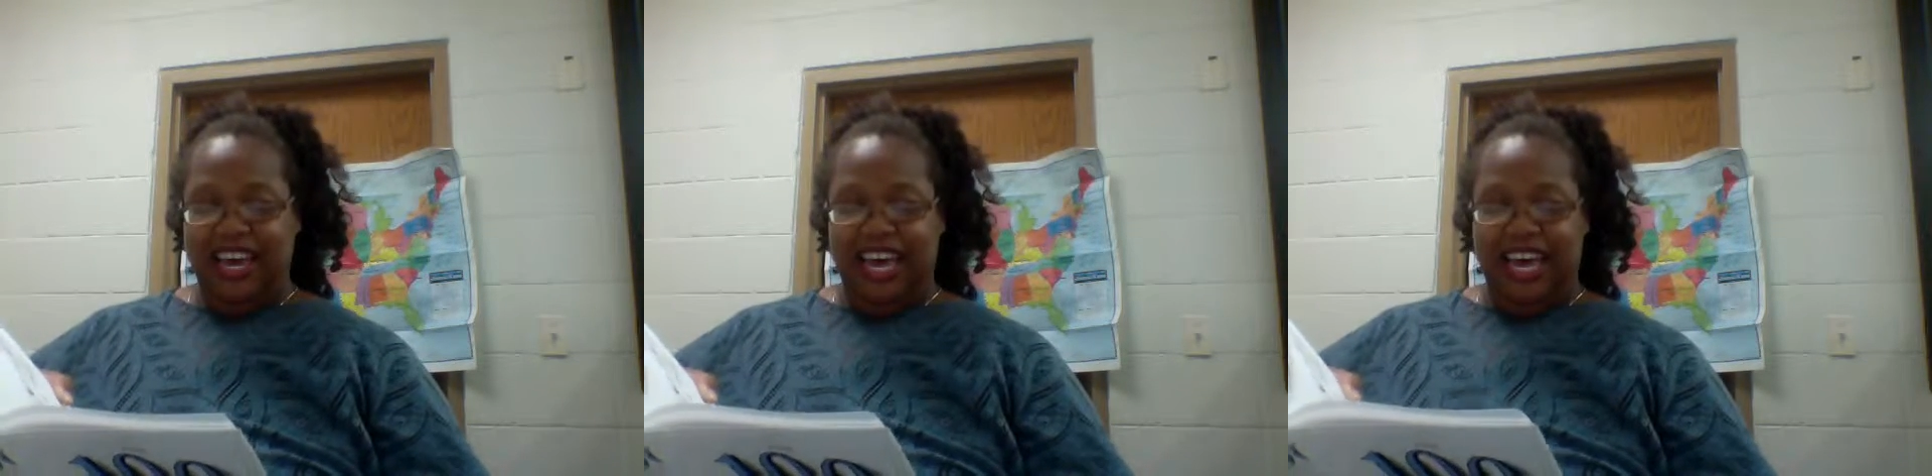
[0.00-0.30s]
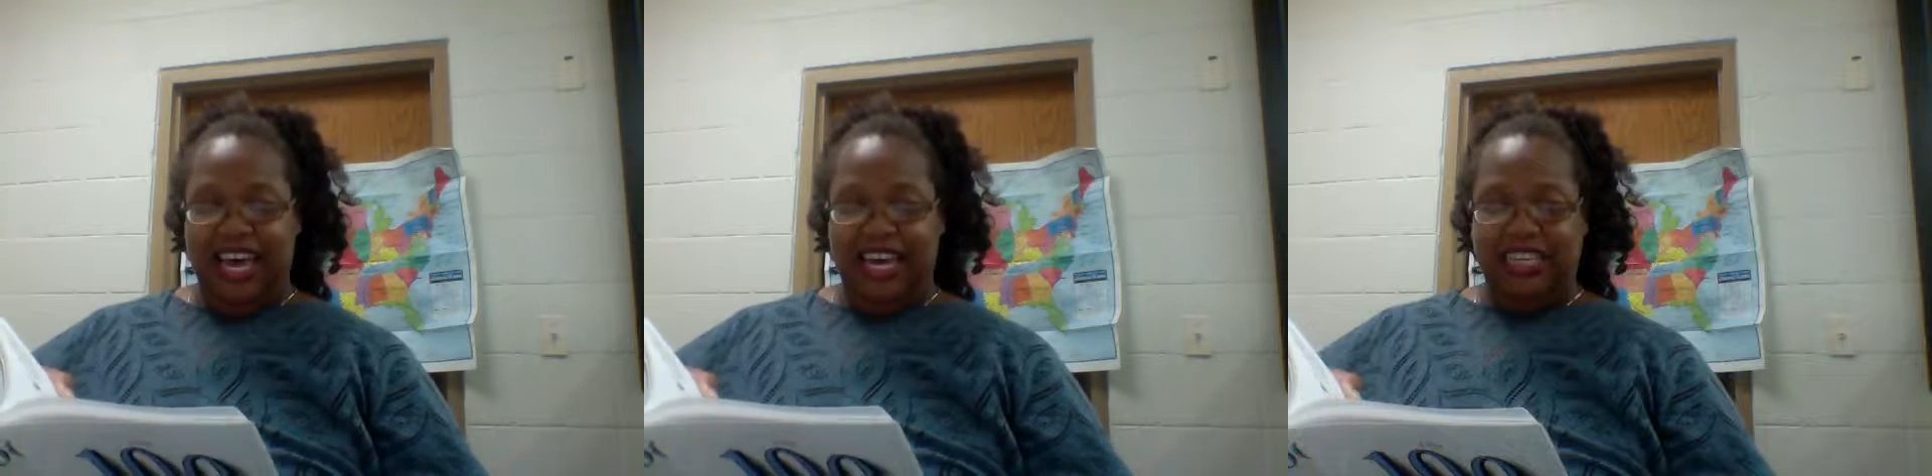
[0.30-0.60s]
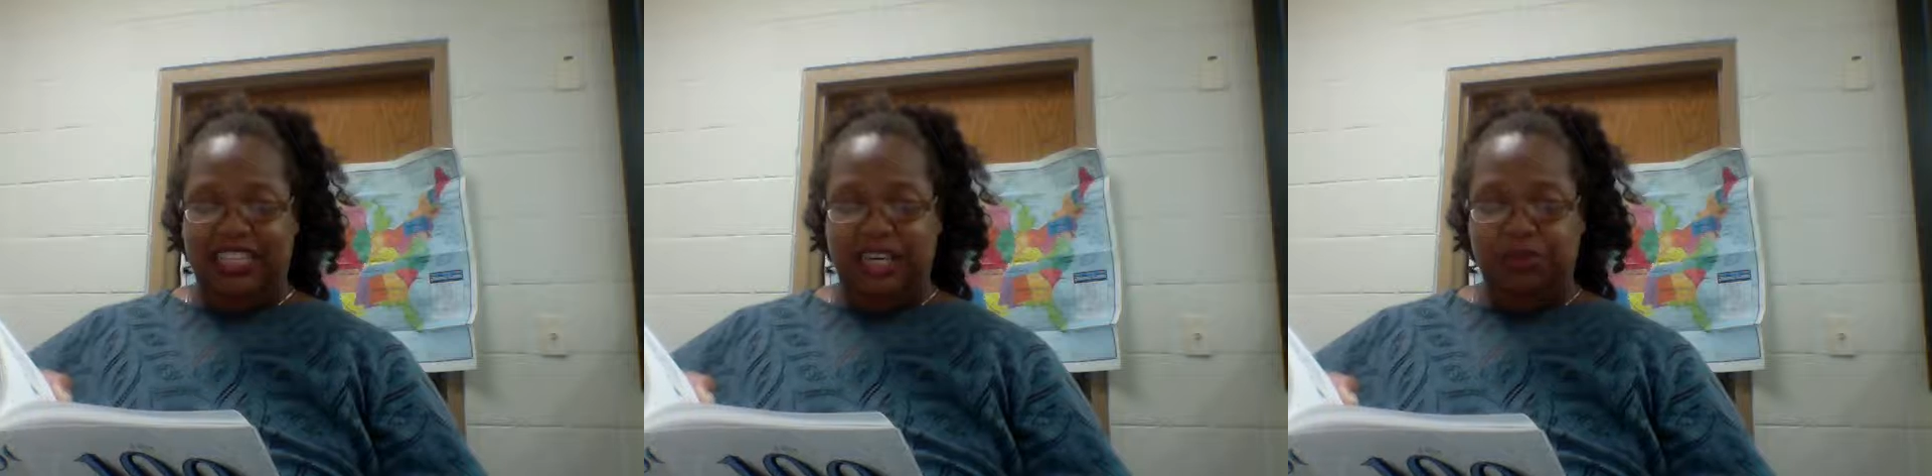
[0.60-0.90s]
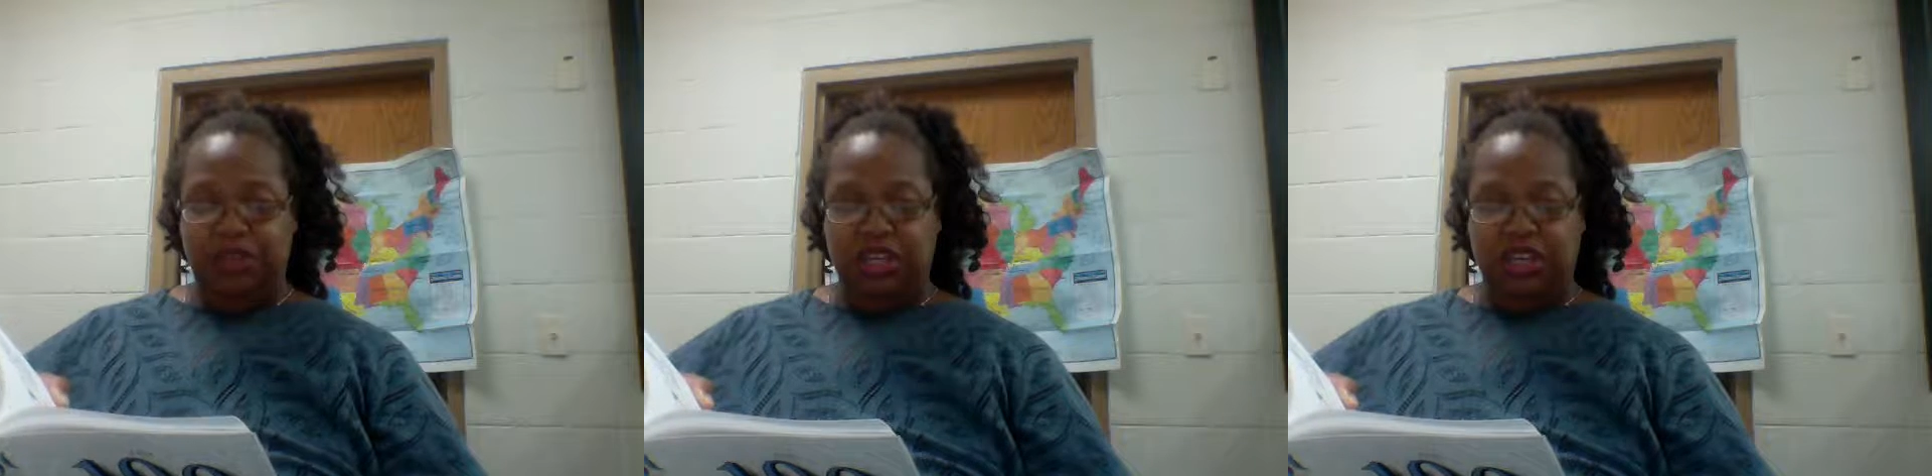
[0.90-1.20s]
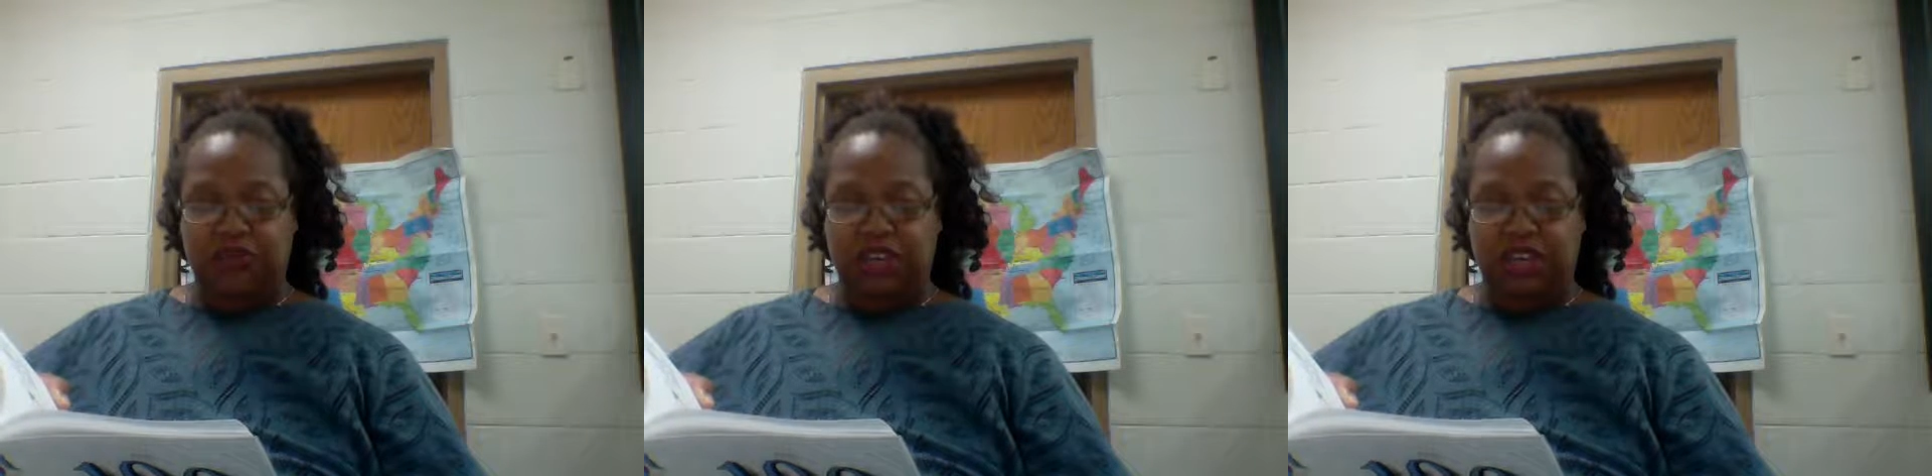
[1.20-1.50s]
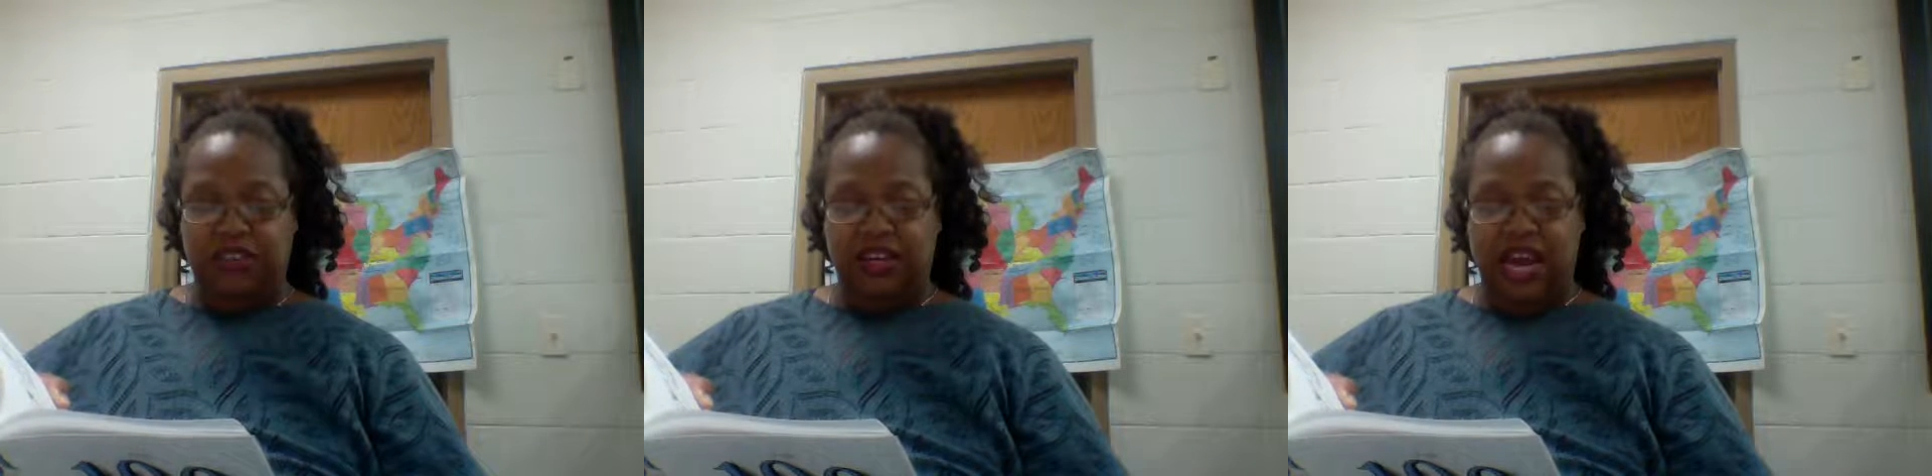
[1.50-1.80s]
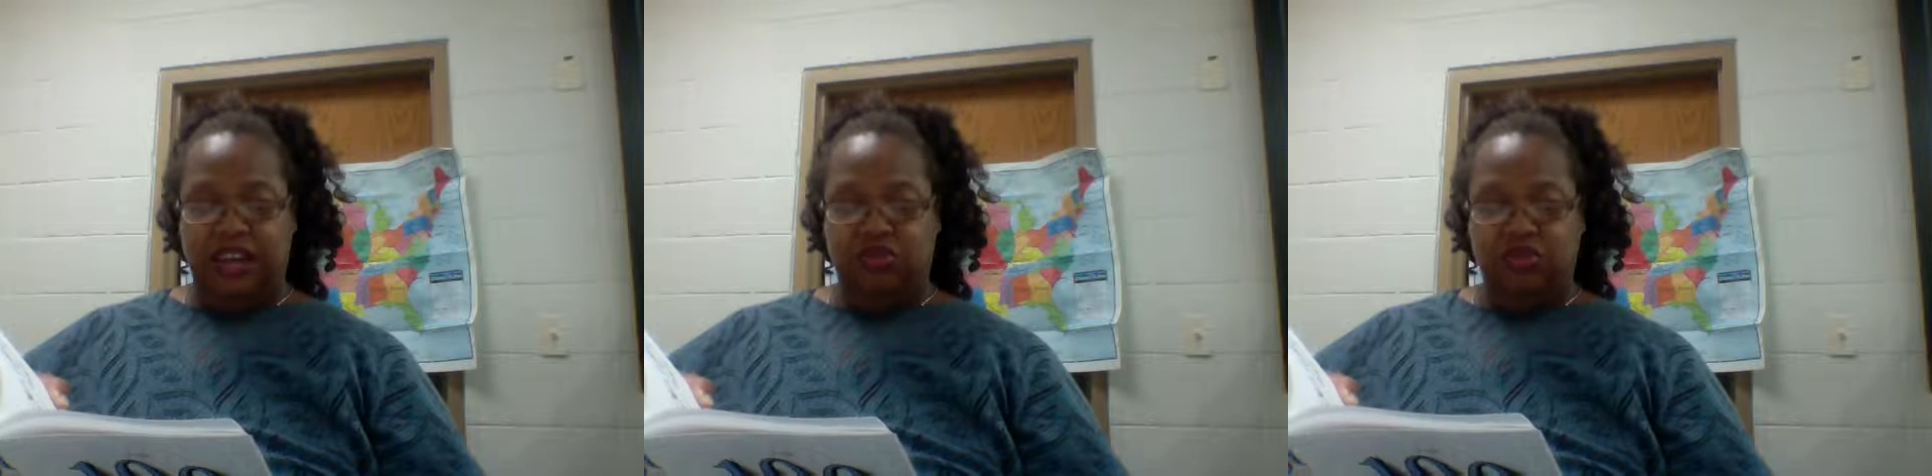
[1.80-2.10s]
and he believed in the
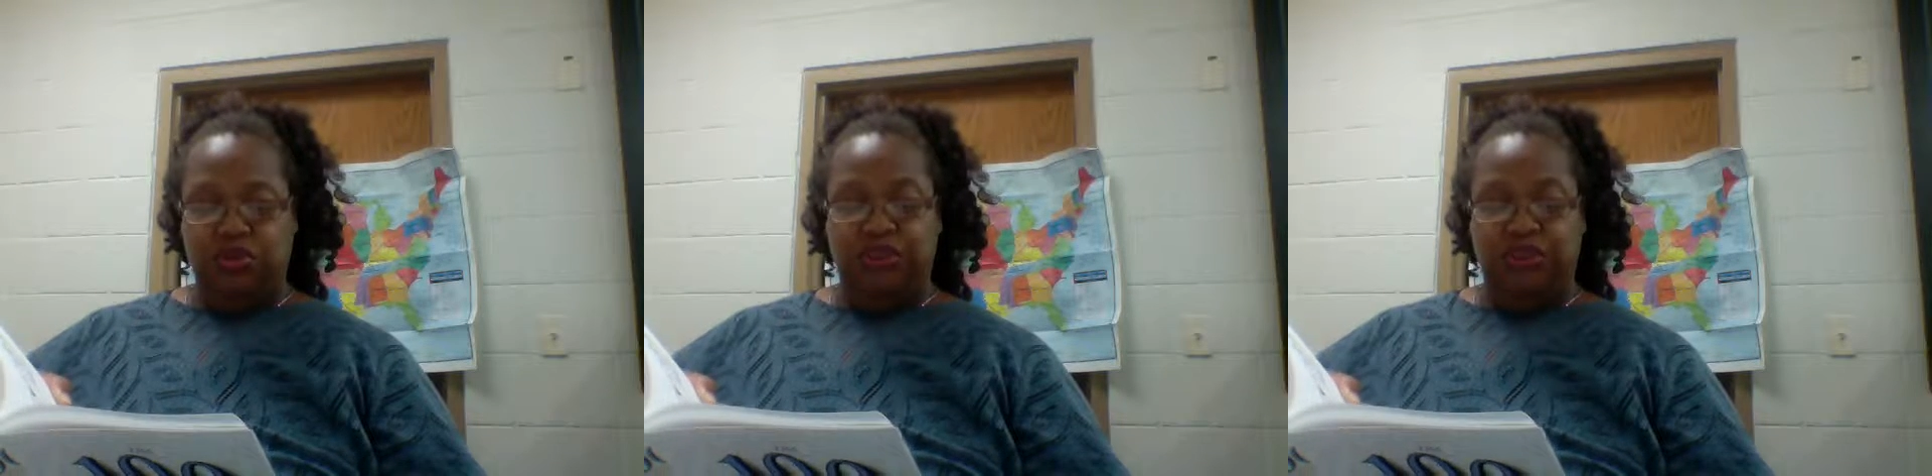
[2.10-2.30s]
natural